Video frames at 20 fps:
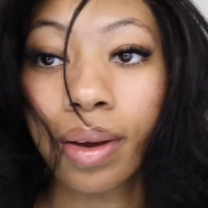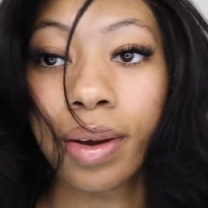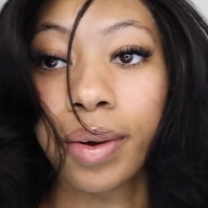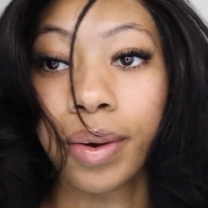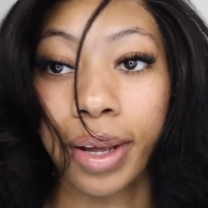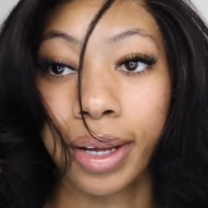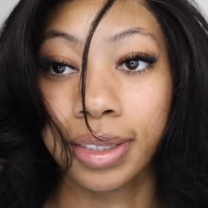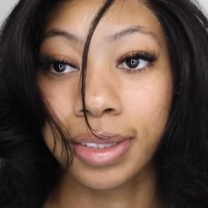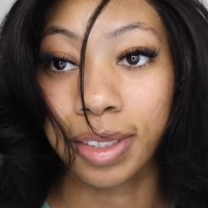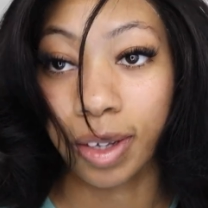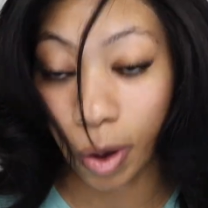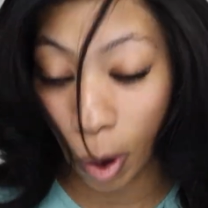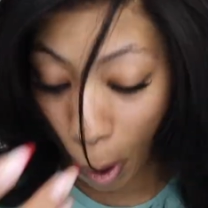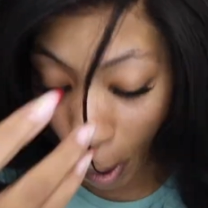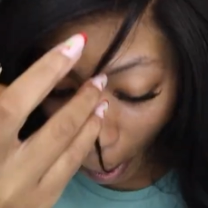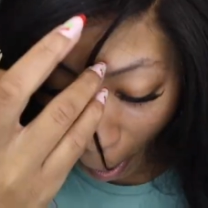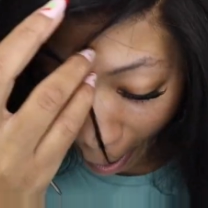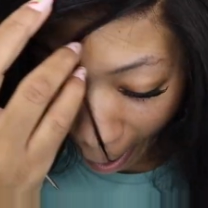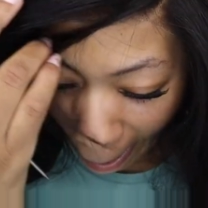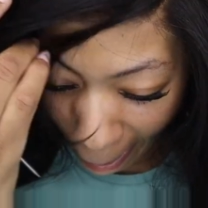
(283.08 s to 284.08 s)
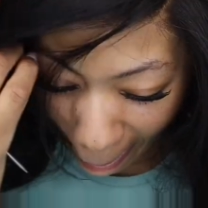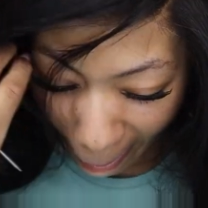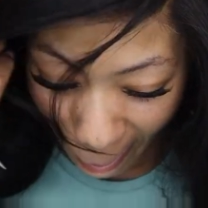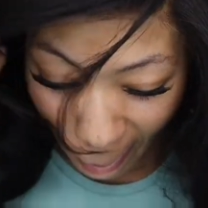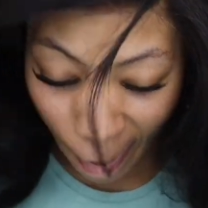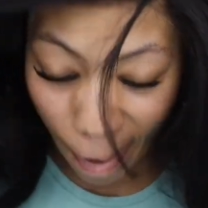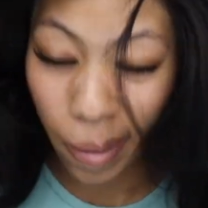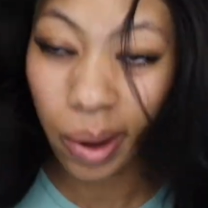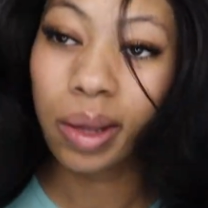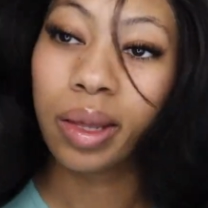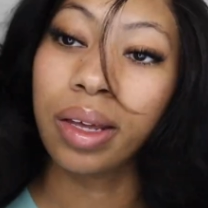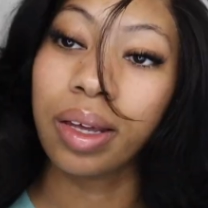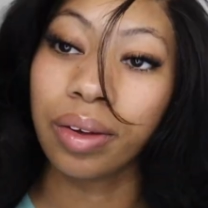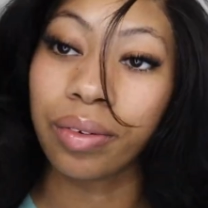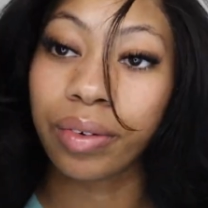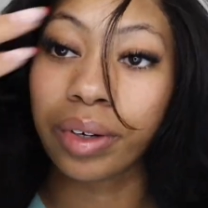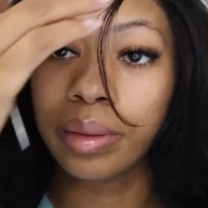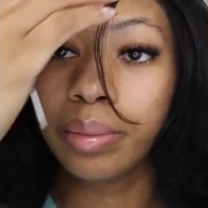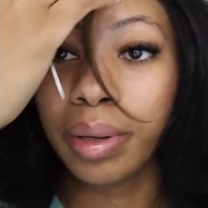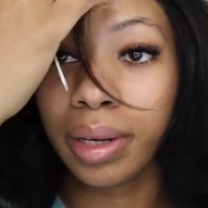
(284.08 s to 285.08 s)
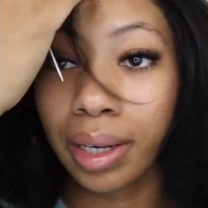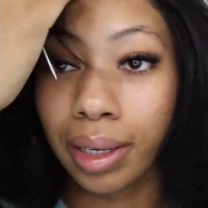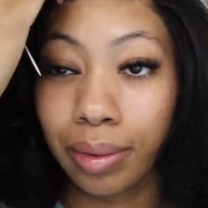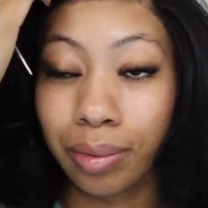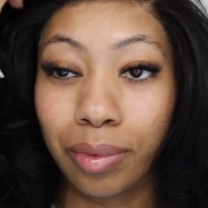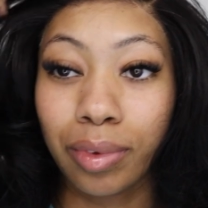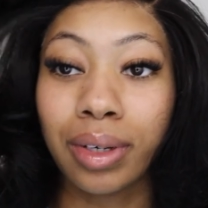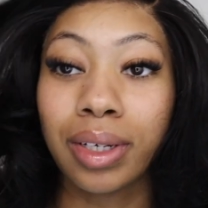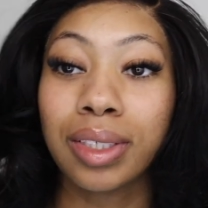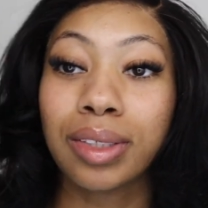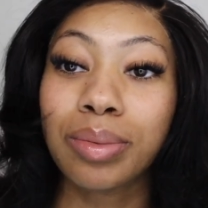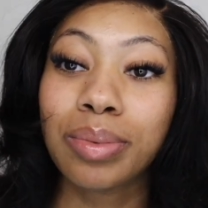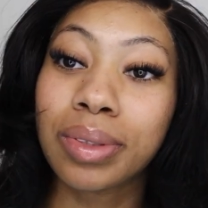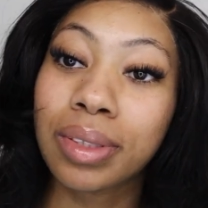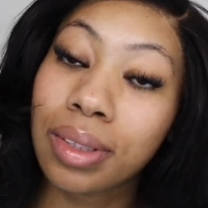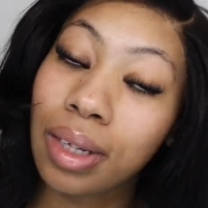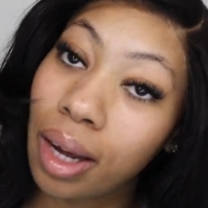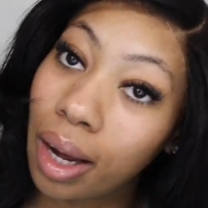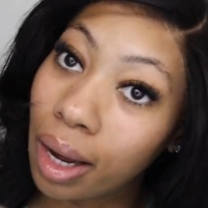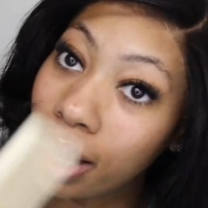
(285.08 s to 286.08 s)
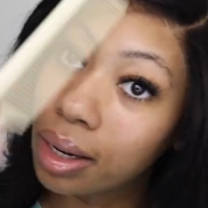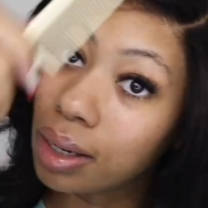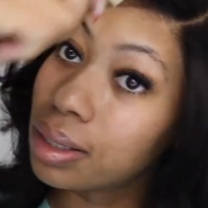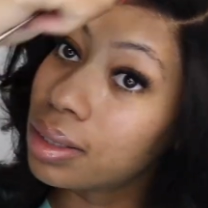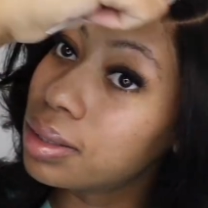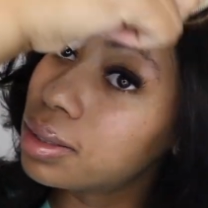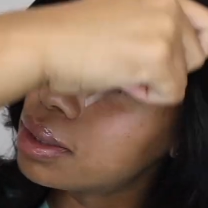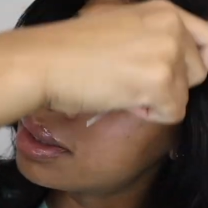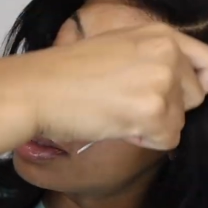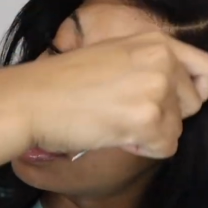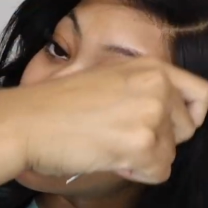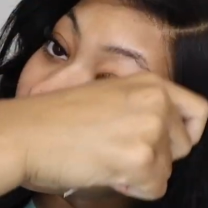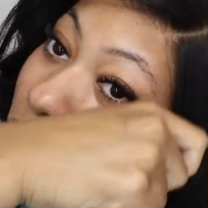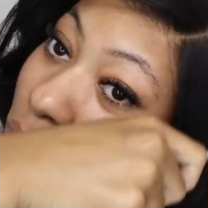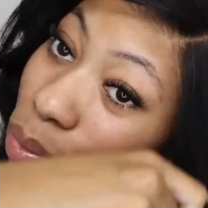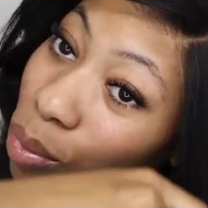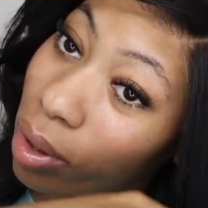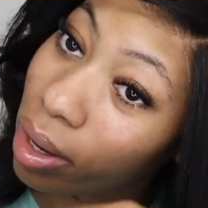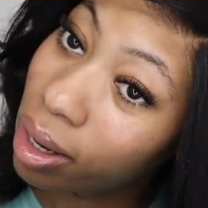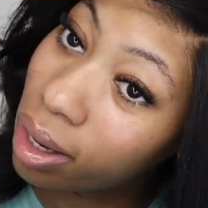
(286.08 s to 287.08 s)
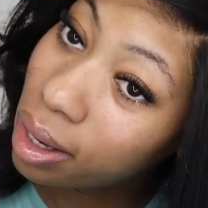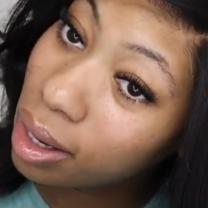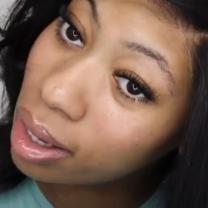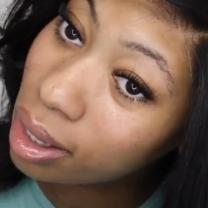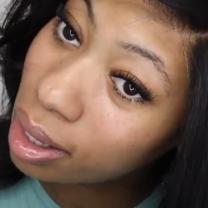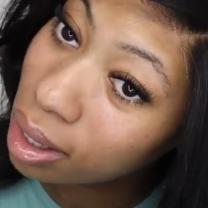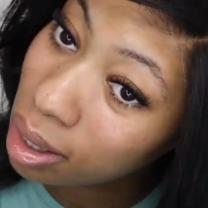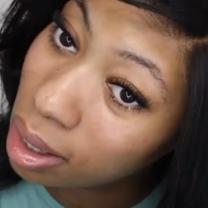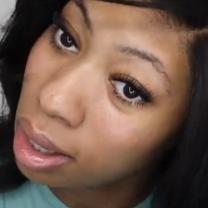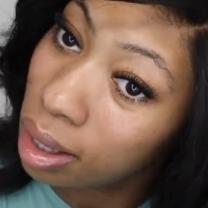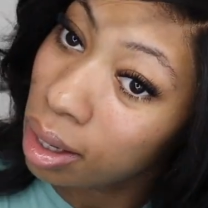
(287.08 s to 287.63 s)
Okay, so if we're being 100% honest, this wig,